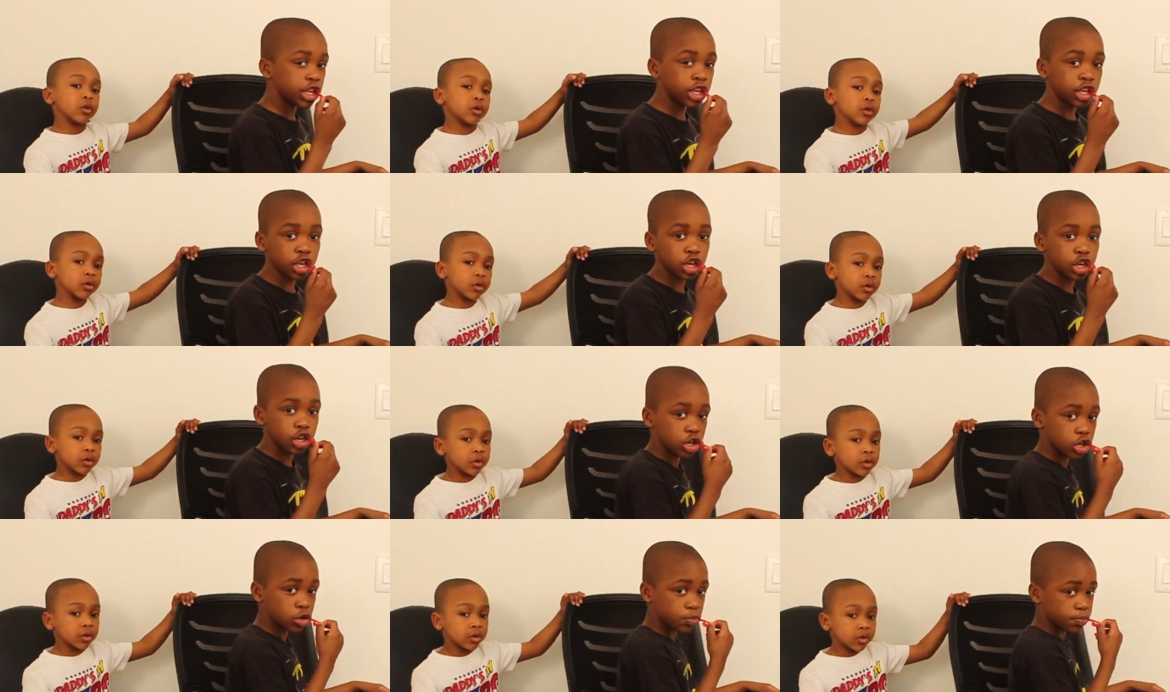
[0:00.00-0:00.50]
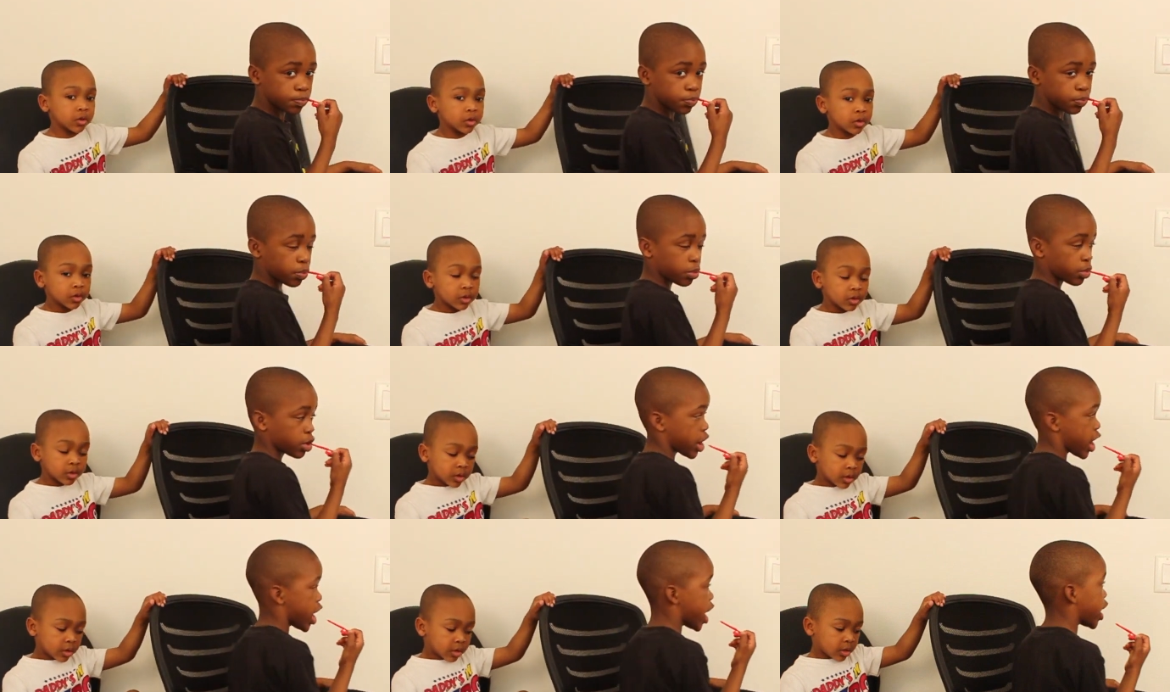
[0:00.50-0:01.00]
Speaker 1: It's good
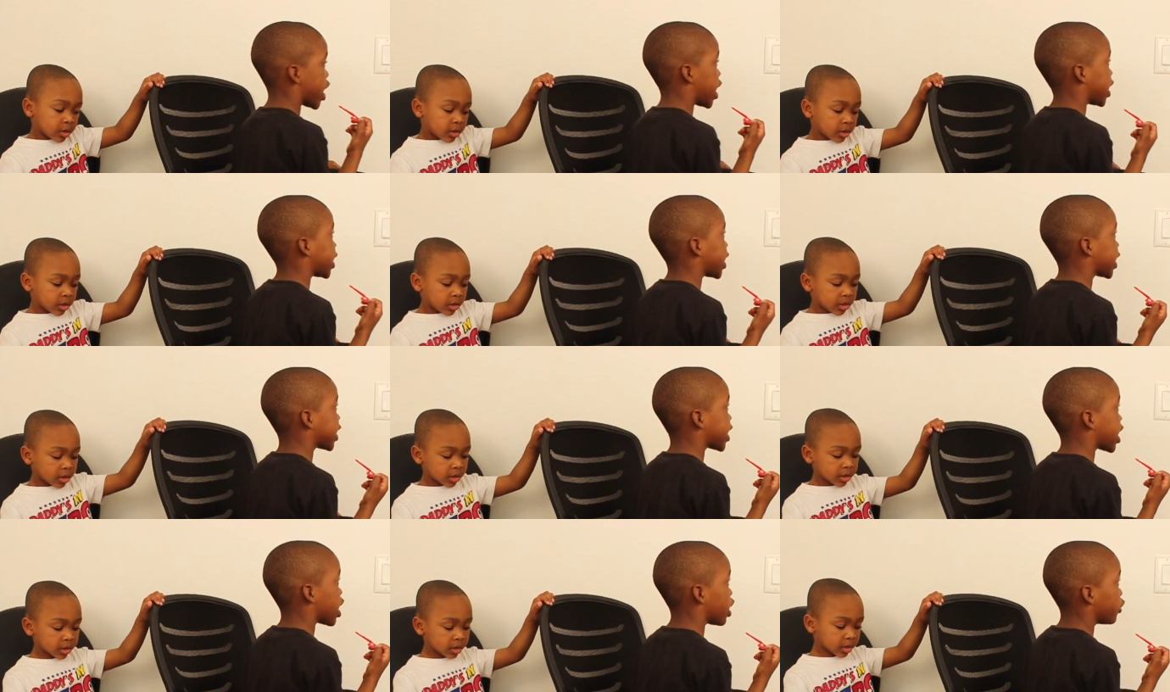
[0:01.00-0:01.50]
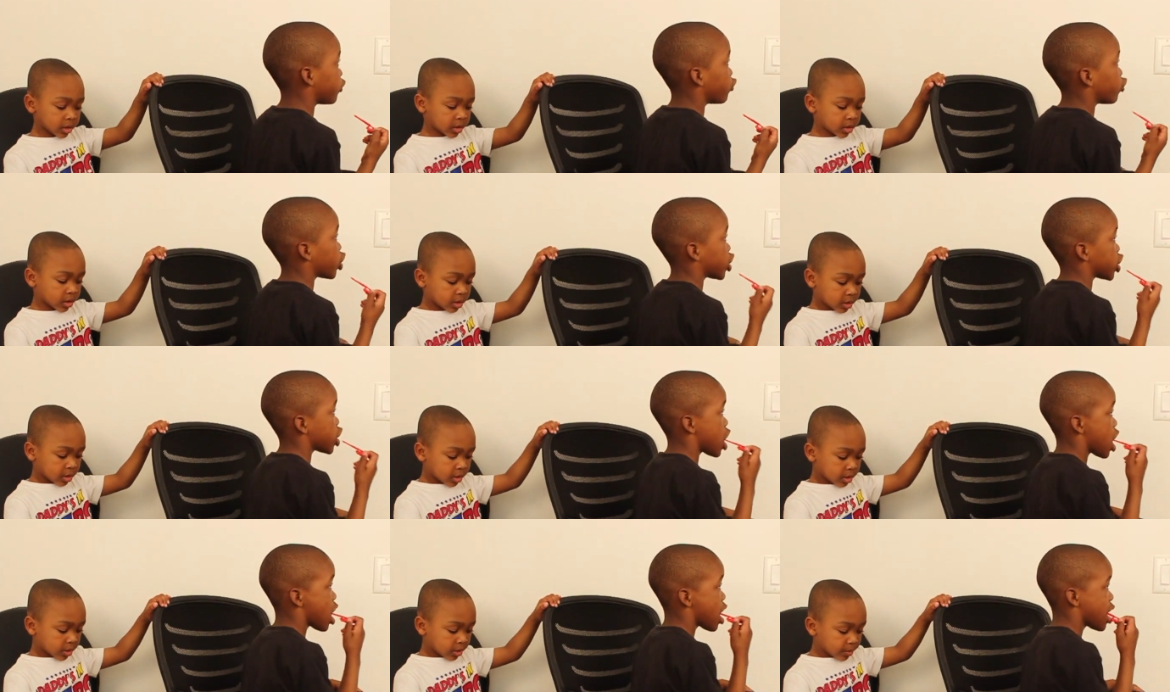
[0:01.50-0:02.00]
and I like
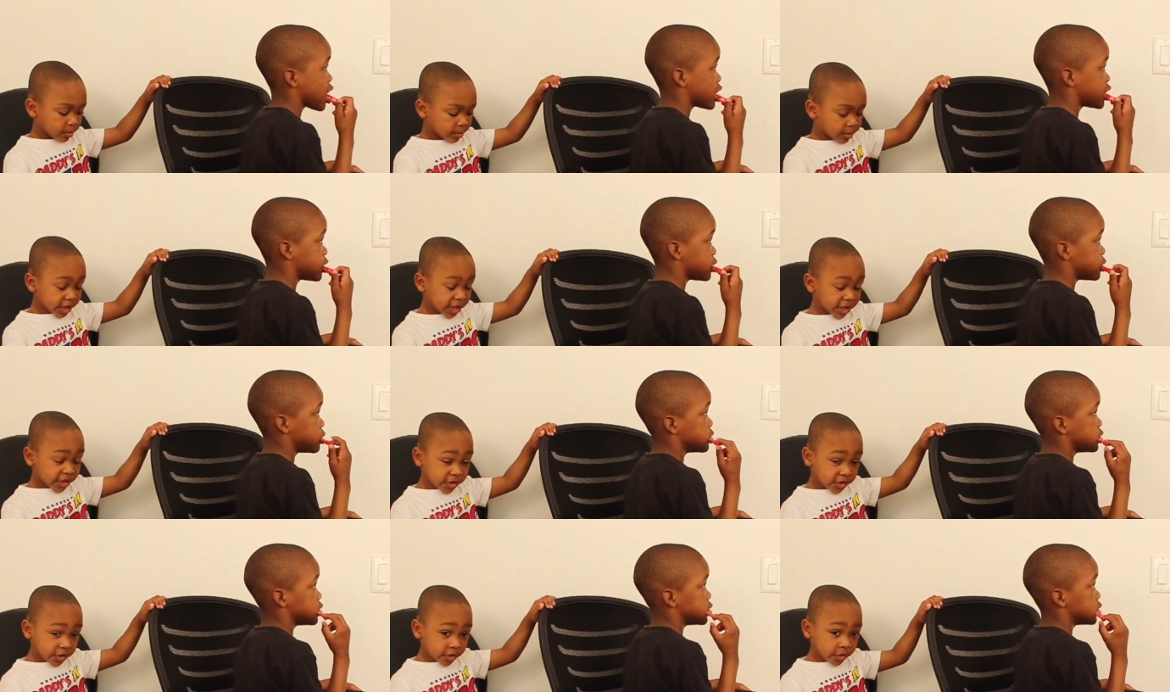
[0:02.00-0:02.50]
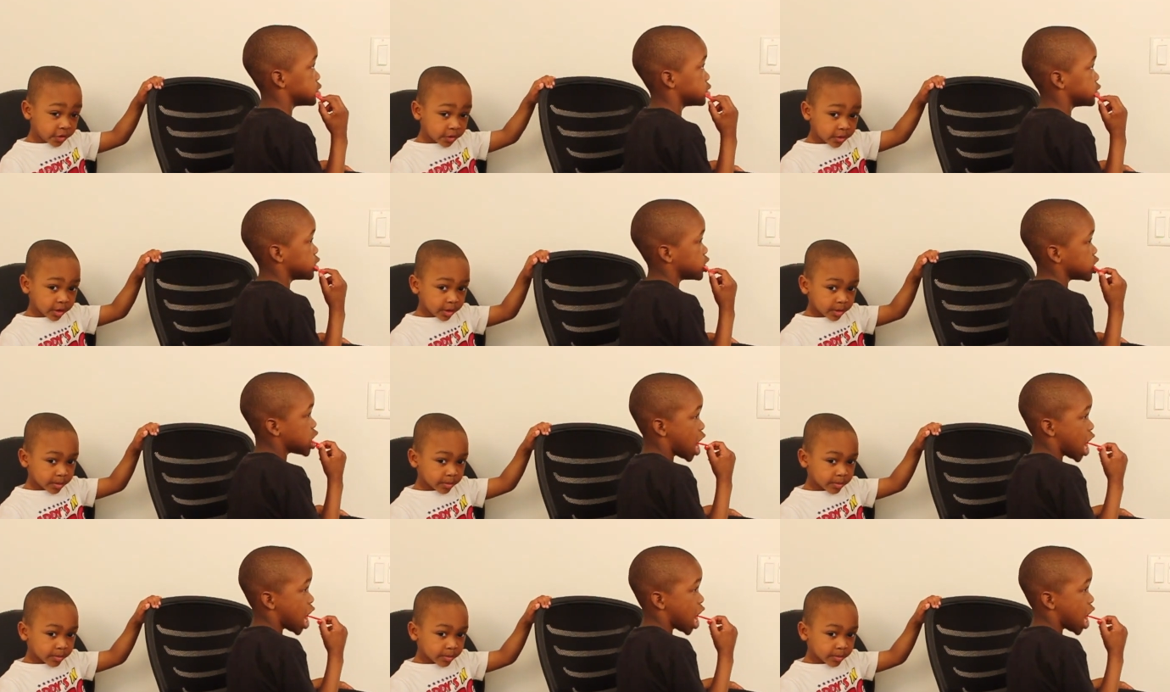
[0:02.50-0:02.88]
California. Me too.